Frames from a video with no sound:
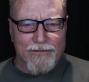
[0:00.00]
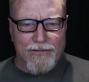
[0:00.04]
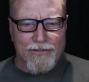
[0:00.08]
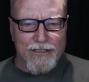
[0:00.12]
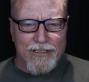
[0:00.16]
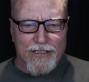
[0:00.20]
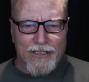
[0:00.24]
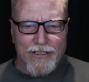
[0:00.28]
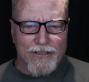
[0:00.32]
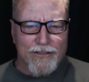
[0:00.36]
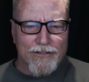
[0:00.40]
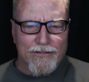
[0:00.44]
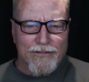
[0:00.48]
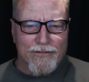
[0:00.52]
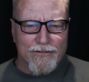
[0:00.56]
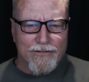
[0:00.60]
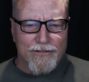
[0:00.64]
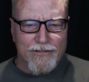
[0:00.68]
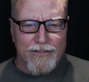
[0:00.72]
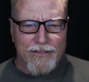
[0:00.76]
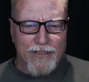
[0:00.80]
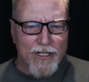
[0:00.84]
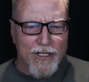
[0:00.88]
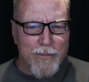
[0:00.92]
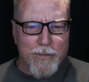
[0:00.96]
you know,
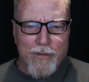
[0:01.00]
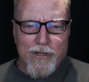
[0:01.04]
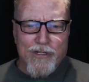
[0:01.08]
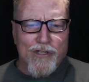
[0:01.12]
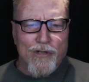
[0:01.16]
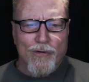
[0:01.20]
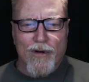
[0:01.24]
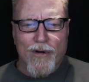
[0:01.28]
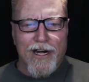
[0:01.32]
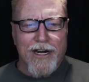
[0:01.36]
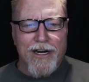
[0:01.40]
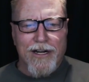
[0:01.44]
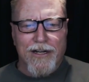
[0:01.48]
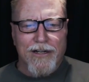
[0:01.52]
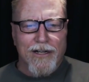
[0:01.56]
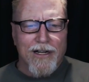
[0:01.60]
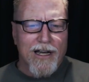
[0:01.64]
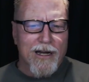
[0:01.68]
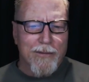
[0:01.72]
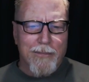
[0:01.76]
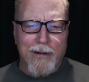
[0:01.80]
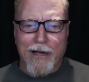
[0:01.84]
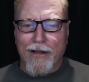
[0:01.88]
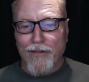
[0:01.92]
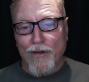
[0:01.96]
commiserate
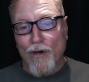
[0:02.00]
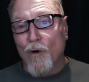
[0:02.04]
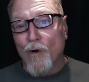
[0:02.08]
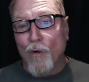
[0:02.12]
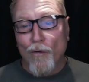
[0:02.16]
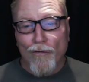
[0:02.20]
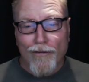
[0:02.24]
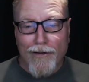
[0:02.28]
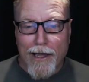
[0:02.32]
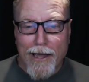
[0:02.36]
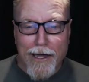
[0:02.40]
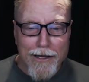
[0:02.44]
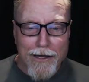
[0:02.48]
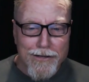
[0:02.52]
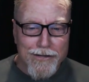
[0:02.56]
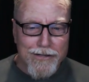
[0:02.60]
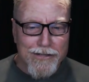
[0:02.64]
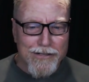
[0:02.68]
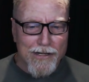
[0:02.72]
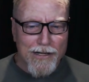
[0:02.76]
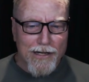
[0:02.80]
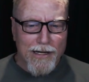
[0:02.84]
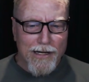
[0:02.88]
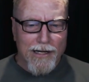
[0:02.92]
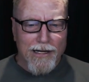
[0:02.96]
about the old
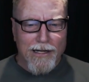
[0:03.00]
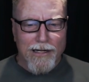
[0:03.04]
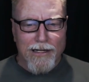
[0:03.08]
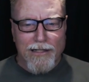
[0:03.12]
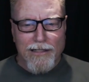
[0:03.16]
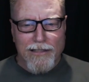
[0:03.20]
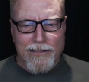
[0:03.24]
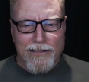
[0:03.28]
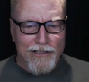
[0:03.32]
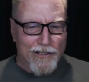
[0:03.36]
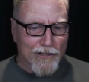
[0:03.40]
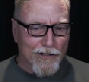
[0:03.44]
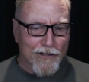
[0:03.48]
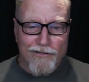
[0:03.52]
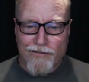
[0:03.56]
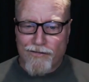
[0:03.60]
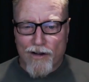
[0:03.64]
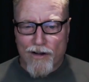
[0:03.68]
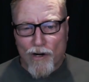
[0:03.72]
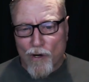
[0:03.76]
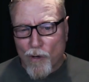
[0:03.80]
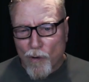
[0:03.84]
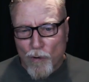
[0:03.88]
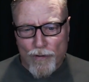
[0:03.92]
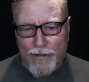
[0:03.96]
days, you know, the
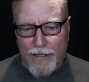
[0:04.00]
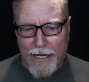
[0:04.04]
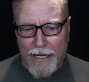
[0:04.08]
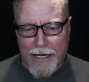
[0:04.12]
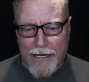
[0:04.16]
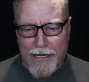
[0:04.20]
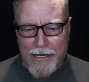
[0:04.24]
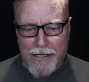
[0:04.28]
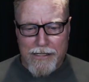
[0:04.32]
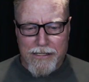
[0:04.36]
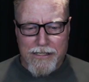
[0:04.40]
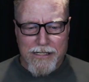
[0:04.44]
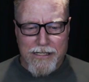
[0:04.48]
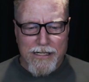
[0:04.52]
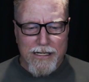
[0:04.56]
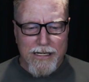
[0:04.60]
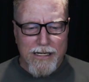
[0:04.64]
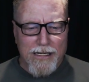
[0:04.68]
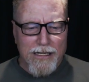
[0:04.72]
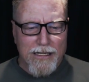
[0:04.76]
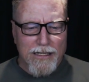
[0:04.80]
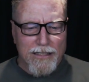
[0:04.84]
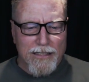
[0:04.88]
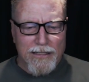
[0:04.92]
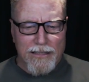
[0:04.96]
fun old days,
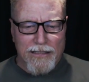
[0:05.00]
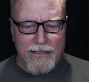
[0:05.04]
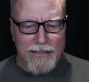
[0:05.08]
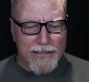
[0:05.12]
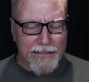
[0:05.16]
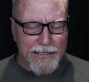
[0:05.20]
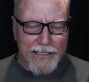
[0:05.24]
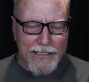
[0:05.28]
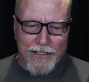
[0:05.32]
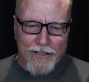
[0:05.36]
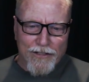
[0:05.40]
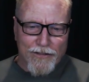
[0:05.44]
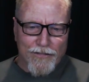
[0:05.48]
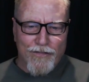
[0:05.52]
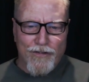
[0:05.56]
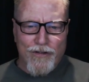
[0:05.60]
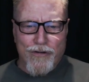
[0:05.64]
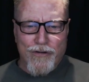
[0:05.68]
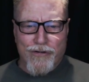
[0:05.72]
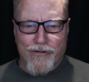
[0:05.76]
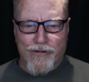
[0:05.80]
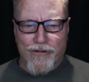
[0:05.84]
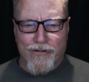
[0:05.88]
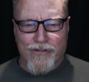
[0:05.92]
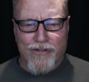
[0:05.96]
into the
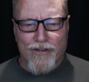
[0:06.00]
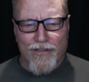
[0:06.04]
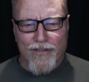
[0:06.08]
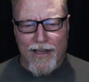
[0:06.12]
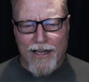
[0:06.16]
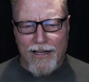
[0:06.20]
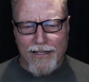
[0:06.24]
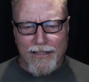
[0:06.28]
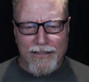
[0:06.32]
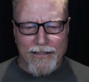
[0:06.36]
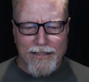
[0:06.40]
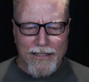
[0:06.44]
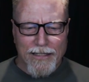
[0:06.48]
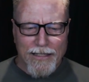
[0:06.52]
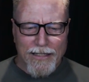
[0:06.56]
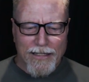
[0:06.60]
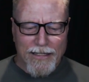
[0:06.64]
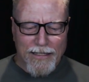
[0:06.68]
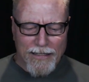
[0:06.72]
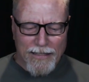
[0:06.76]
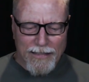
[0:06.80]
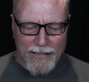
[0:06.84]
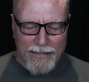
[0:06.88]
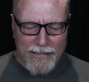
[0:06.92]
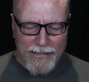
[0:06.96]
future. So that,
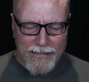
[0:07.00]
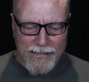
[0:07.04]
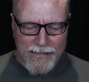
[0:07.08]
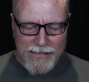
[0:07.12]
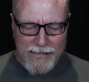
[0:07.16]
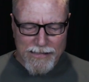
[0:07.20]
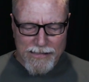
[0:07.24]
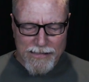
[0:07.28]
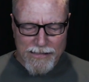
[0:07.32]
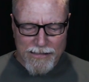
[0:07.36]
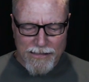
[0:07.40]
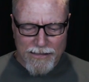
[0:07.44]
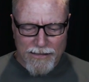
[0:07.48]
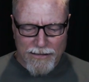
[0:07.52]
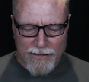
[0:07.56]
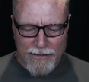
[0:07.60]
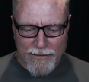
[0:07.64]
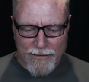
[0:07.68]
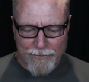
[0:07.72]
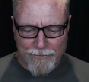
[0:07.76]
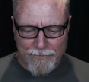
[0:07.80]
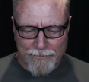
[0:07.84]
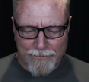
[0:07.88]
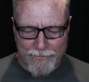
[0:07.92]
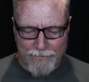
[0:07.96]

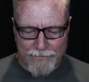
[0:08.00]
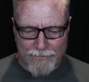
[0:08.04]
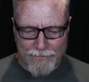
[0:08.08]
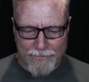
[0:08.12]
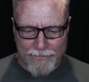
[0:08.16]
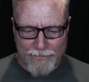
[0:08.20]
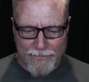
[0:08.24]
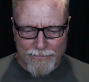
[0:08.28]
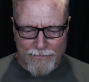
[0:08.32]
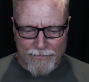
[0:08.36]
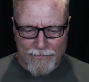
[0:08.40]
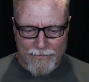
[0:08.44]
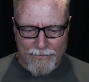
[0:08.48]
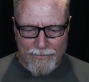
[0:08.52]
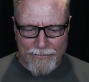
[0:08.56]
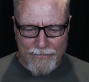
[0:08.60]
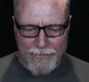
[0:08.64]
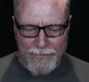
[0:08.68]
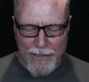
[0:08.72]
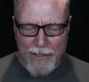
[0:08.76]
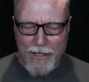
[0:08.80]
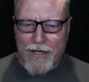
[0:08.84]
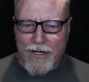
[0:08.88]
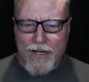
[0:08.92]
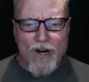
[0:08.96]
and
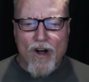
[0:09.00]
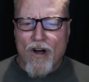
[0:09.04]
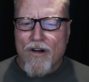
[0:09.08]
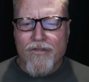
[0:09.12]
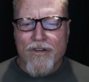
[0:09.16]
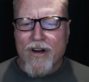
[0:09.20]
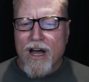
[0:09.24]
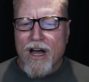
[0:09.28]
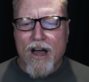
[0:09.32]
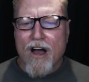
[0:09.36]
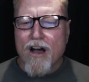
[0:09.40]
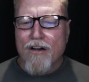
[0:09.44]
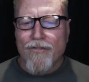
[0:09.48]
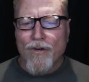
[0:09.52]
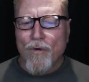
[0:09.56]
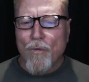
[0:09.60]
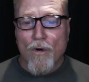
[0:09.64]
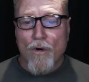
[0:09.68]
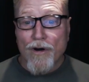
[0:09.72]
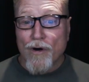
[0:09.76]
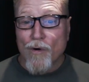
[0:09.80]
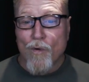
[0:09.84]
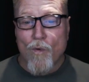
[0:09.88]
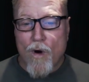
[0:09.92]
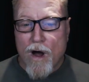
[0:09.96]
it often, I often
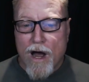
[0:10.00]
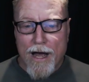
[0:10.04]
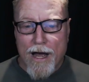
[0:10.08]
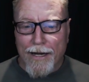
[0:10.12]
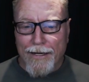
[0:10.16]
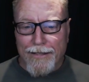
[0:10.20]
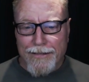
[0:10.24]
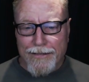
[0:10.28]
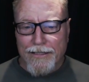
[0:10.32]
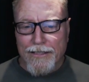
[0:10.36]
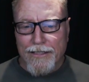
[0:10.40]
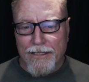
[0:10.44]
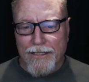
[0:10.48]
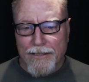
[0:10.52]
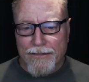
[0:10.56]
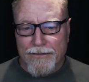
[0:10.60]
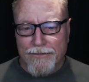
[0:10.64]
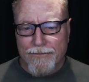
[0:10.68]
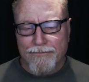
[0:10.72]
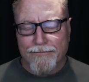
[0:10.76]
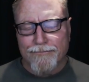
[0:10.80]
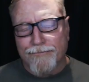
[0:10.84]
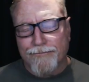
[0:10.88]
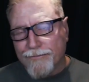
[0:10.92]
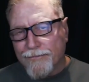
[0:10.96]
wonder why,
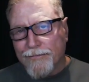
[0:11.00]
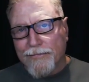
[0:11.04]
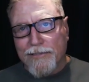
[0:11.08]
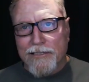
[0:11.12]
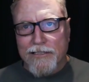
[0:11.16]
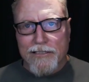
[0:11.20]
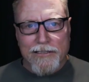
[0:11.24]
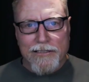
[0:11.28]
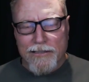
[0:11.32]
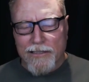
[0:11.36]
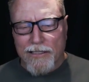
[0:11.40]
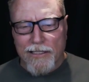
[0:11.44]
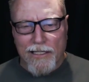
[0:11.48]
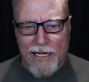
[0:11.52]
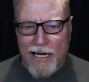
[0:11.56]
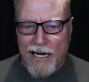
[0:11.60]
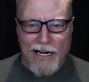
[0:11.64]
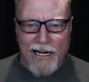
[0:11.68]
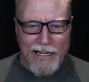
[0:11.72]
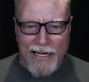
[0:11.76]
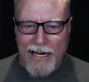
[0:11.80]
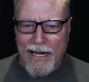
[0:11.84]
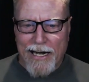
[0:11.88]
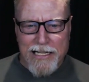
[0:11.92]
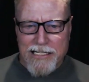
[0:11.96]
and
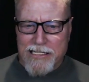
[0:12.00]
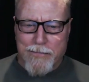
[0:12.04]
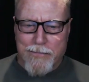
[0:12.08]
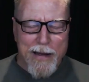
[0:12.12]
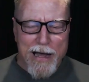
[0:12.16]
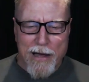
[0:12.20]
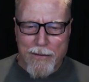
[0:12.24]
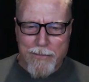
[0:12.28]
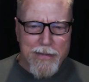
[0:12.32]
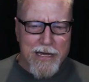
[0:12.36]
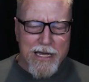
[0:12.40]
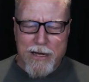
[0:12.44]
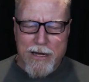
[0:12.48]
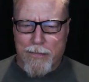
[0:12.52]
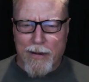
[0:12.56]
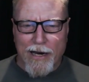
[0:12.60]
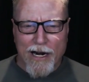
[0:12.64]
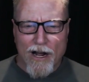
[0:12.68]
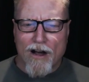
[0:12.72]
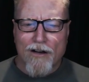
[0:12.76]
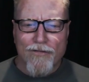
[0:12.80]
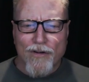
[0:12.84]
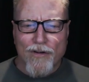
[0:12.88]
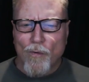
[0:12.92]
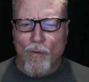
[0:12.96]
again, it's about me, but I
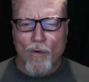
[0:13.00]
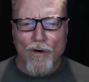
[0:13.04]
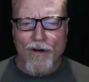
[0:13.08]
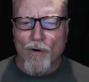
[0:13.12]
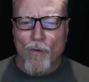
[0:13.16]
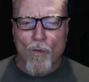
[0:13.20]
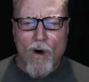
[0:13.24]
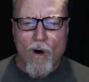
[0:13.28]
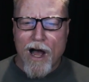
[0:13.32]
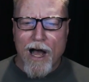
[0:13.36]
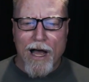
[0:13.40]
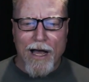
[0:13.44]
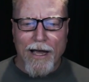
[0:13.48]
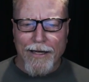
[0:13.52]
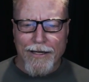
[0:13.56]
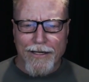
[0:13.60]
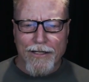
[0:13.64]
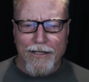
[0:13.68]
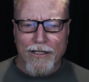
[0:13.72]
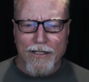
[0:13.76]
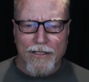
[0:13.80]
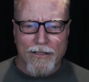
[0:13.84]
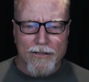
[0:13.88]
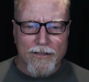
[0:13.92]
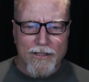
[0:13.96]
often wonder why,
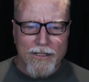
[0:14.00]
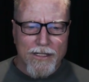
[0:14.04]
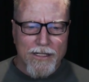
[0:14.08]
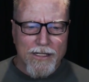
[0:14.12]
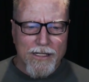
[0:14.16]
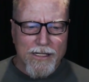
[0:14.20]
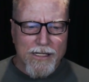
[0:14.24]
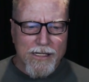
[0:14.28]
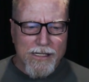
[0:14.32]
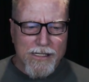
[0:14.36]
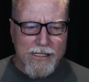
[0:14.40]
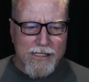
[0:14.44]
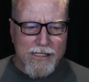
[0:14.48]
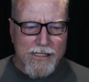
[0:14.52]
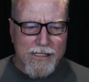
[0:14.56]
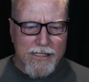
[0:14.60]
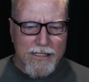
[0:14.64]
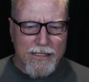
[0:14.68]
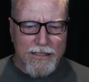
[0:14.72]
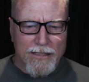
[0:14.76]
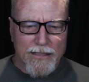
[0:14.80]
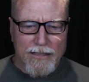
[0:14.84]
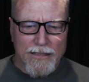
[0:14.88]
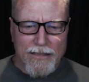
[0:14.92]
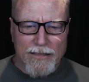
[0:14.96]

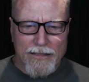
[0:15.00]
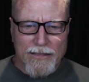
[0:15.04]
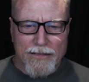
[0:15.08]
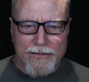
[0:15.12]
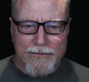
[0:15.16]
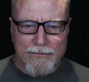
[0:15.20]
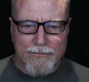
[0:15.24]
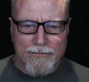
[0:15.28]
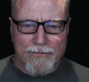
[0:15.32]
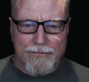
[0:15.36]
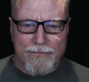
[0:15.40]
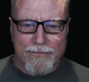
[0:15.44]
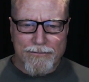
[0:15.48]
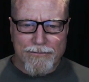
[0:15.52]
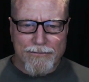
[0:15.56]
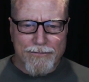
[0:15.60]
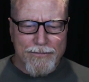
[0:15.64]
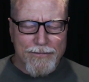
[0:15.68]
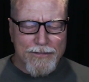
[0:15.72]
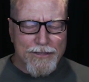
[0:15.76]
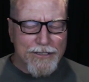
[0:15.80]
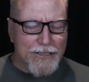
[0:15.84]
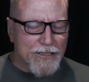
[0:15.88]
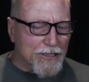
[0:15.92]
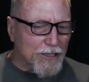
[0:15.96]

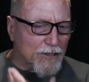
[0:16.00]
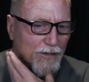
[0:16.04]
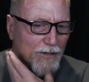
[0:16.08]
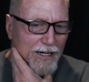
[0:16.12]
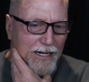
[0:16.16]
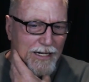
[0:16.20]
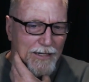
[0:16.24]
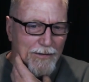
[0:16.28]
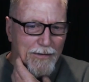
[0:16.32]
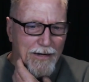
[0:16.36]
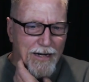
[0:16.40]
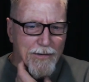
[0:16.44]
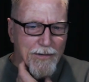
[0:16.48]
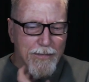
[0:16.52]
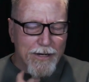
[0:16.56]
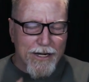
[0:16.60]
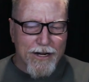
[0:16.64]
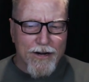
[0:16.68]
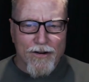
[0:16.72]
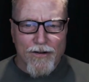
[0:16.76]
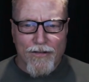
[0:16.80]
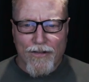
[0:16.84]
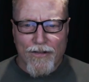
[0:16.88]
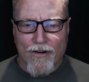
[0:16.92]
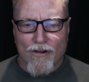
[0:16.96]
I'm
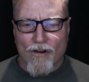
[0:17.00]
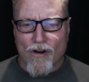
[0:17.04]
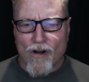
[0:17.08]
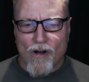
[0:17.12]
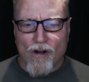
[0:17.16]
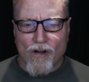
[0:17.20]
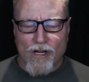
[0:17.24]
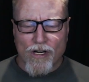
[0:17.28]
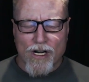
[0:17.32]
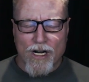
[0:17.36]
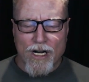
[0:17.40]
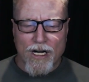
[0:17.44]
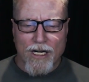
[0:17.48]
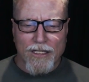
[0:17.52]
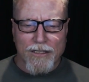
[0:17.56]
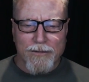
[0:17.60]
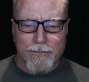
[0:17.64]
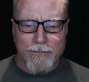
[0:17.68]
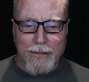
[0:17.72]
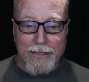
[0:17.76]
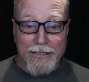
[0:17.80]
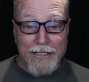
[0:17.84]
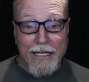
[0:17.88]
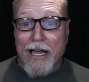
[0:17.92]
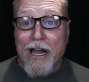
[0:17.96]
here and they're all gone,
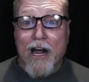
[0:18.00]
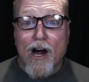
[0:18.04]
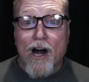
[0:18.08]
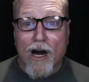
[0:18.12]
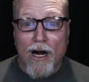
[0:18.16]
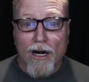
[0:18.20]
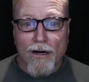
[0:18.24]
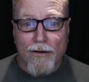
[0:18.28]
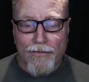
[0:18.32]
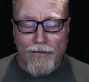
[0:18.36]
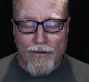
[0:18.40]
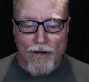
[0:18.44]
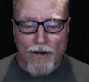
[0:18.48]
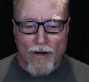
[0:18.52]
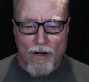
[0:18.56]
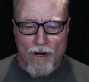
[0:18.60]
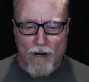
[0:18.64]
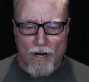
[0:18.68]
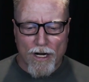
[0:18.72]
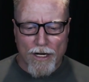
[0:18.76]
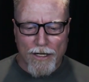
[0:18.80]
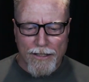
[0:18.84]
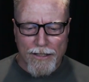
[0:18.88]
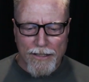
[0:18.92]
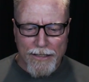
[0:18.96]
but they are, they're
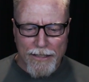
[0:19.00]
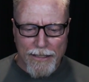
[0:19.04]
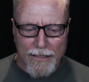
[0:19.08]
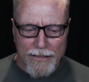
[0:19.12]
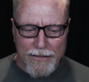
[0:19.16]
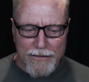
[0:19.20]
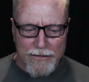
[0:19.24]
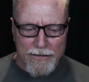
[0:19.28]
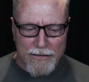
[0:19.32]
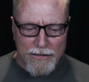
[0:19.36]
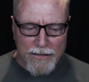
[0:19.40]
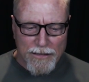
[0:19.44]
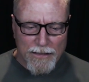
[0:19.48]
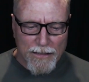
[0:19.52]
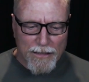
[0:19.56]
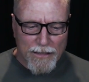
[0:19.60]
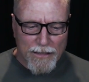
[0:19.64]
gone. And,